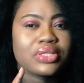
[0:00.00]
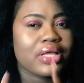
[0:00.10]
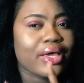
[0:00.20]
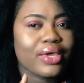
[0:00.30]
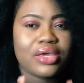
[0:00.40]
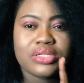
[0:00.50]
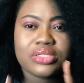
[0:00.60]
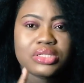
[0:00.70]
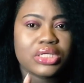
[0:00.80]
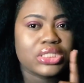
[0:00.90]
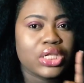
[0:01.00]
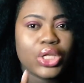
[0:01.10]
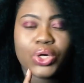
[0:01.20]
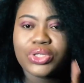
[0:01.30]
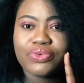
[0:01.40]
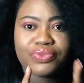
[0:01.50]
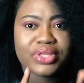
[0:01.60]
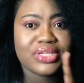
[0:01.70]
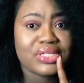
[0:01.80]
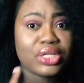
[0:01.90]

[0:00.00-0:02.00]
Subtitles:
like hit, there's a lot of things,